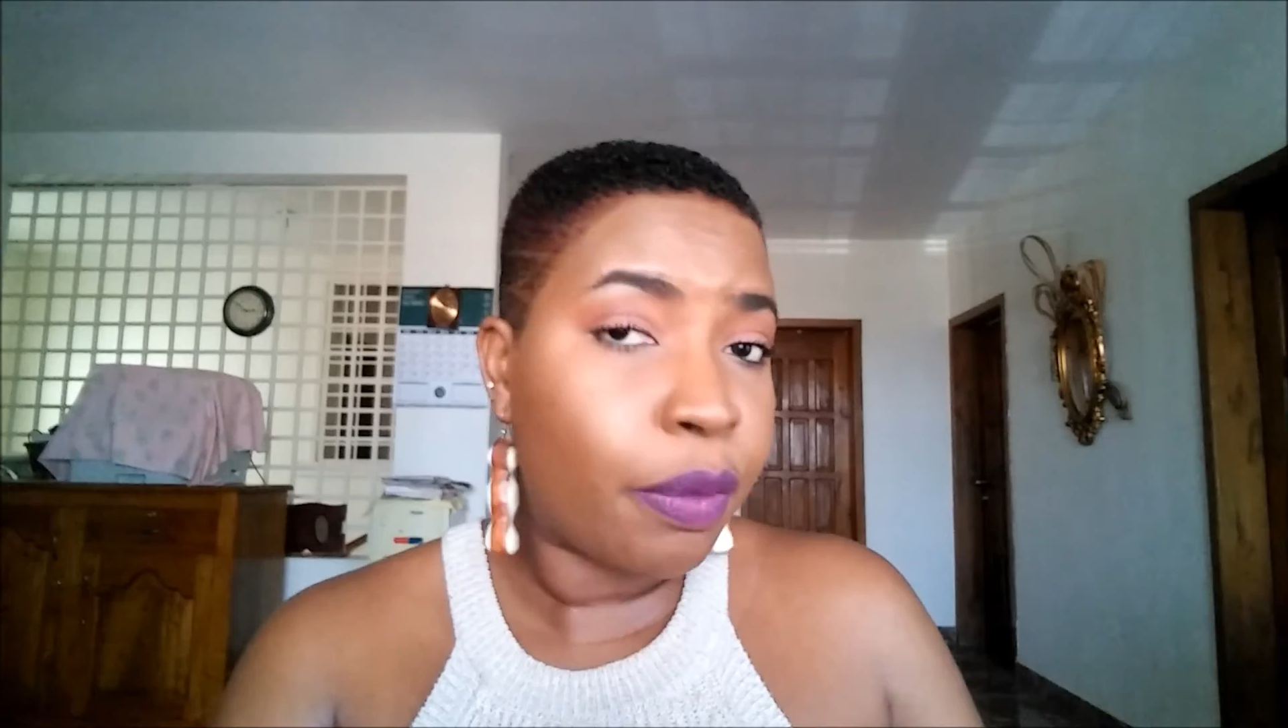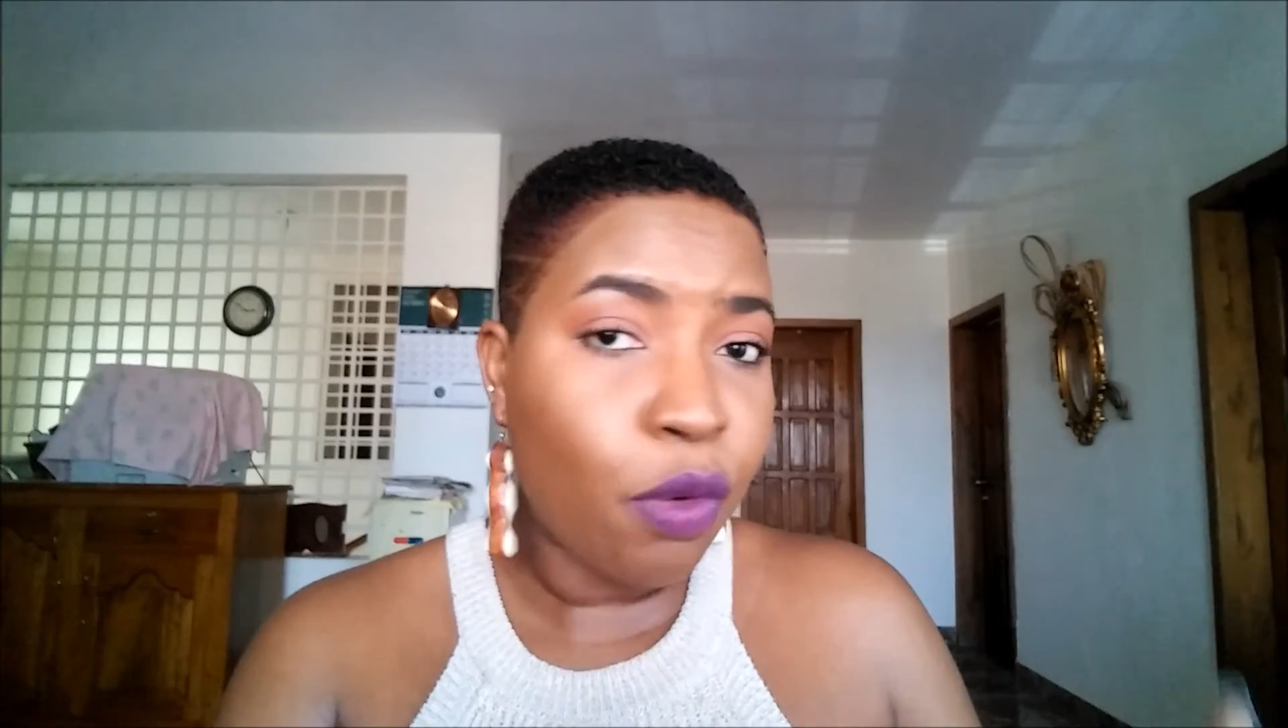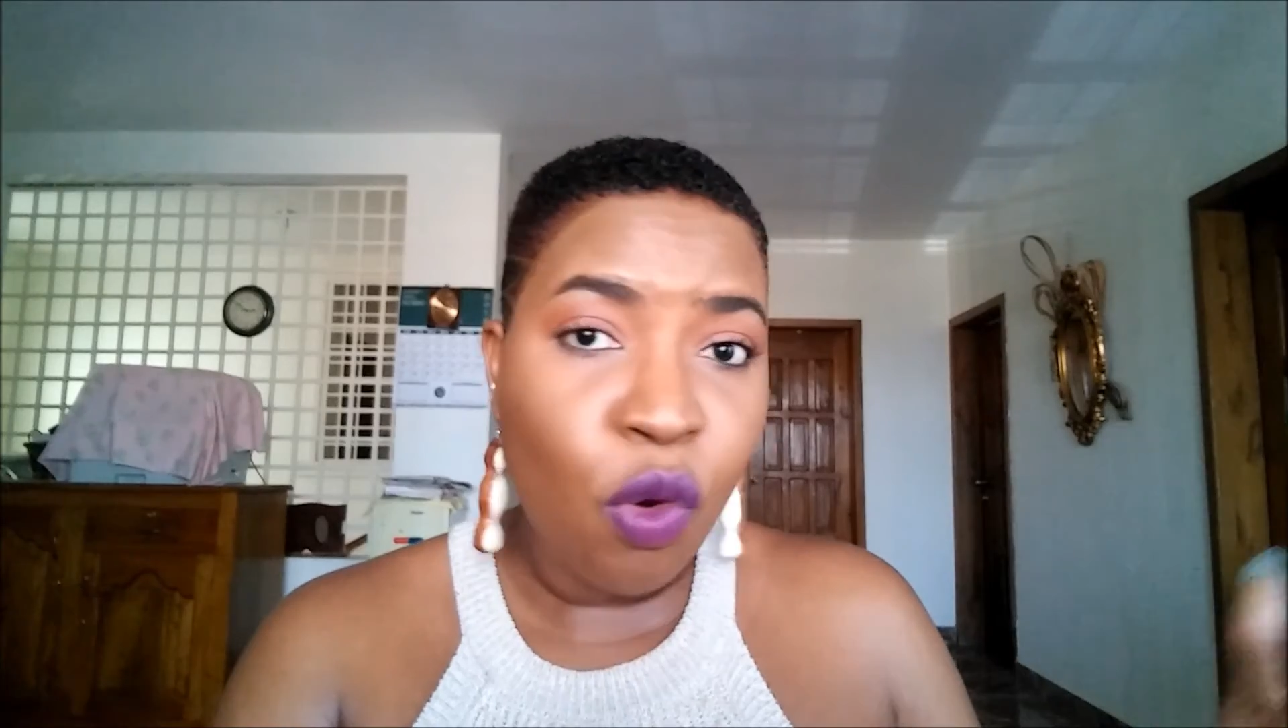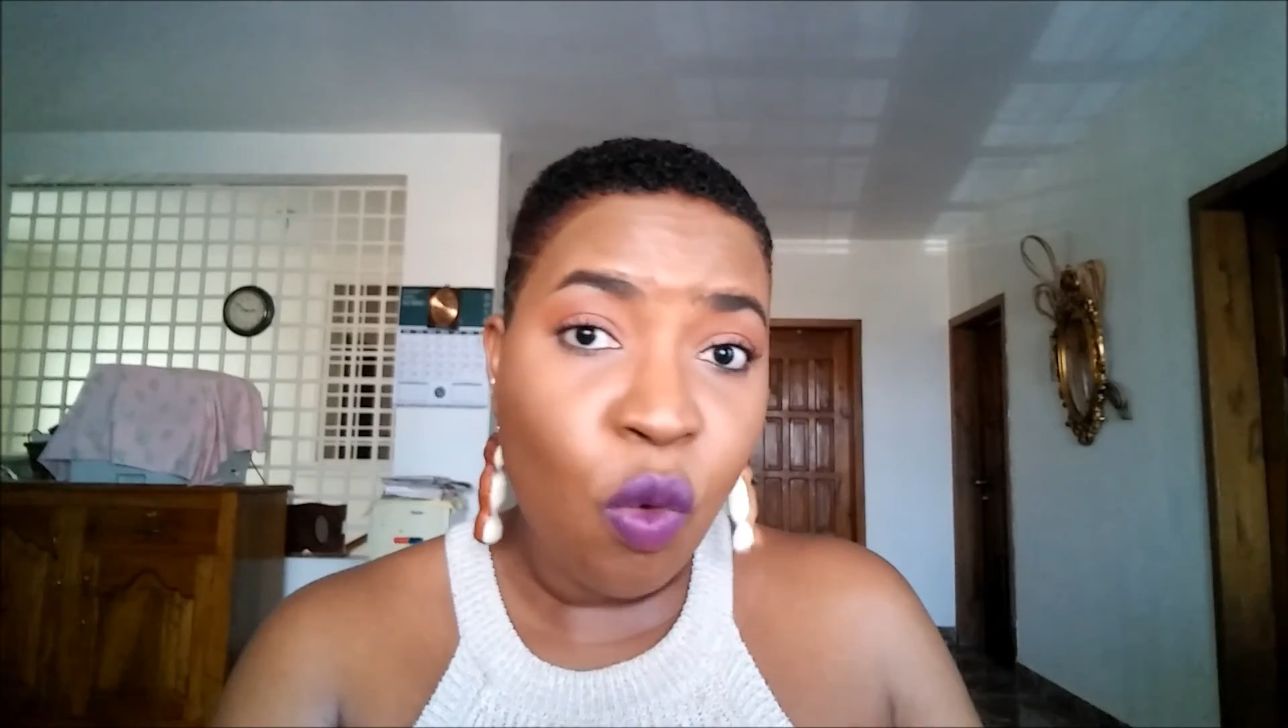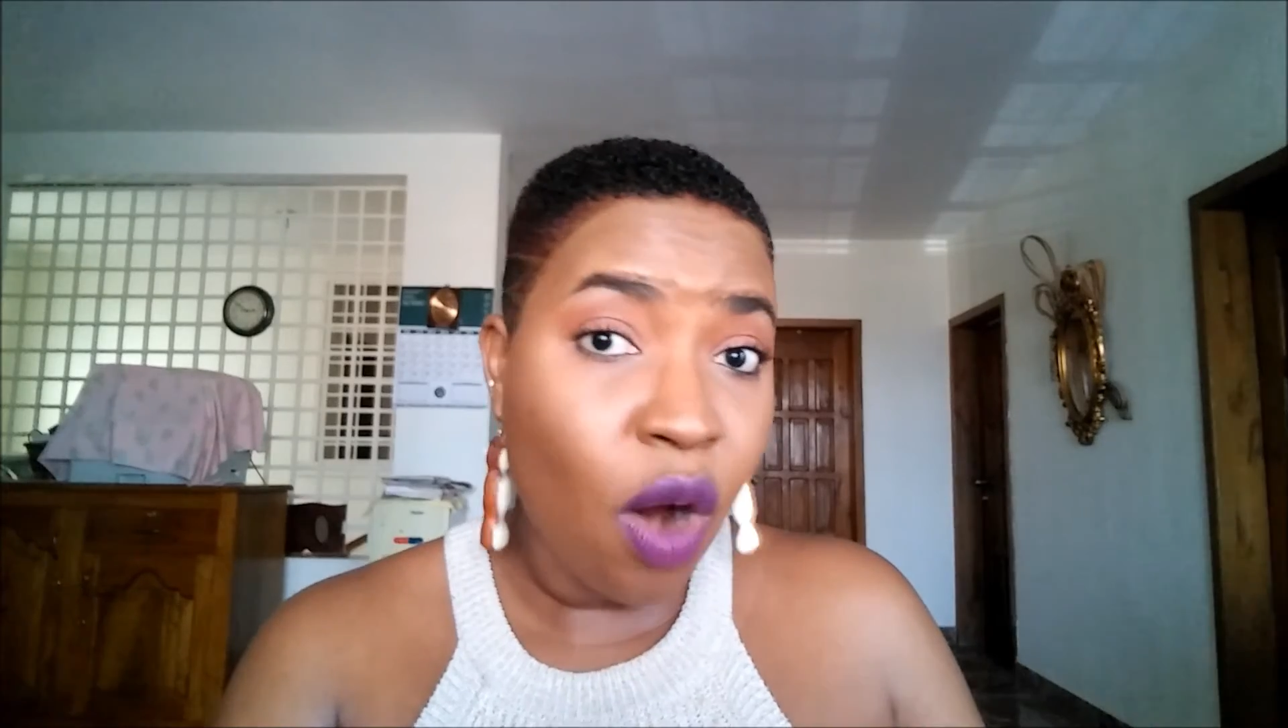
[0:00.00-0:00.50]

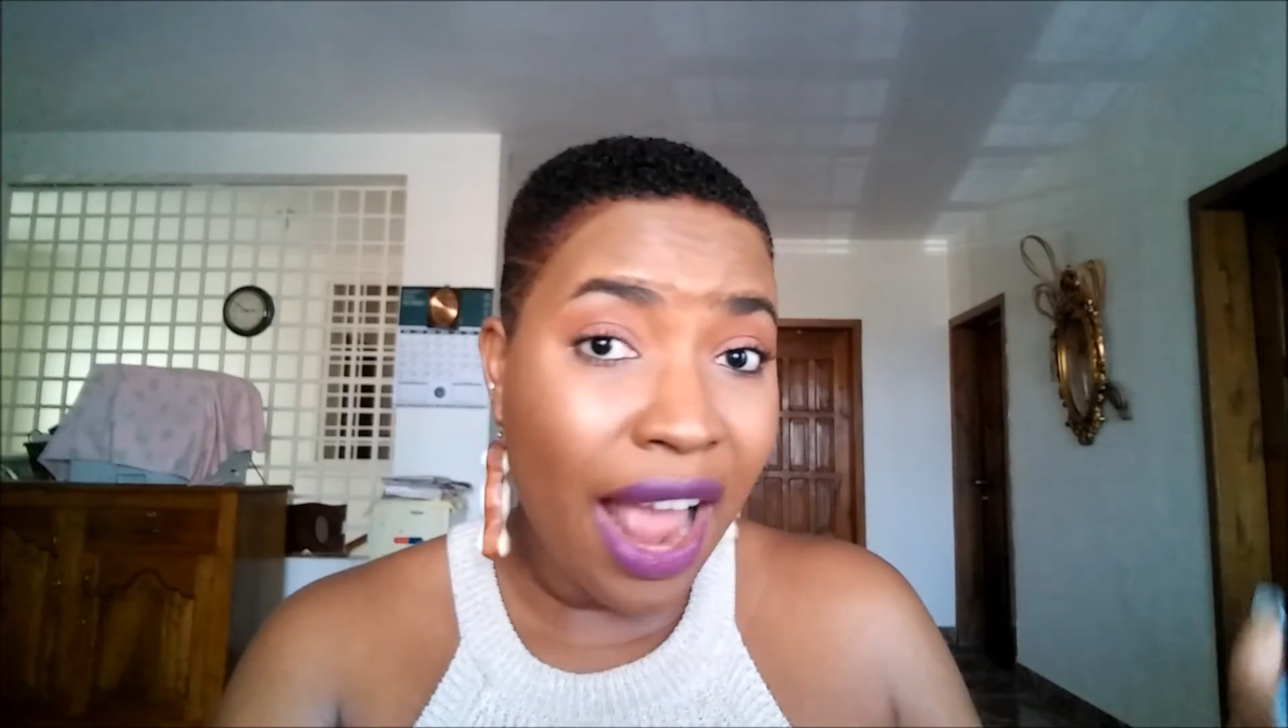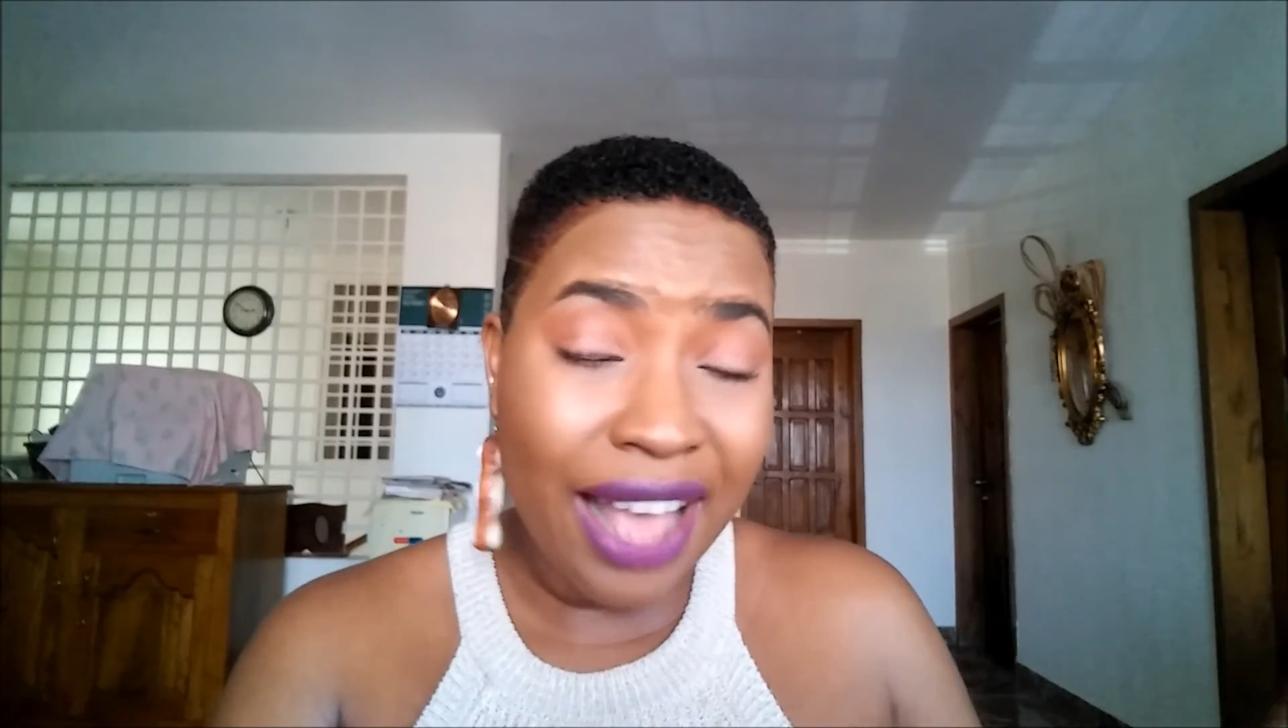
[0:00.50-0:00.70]
people who are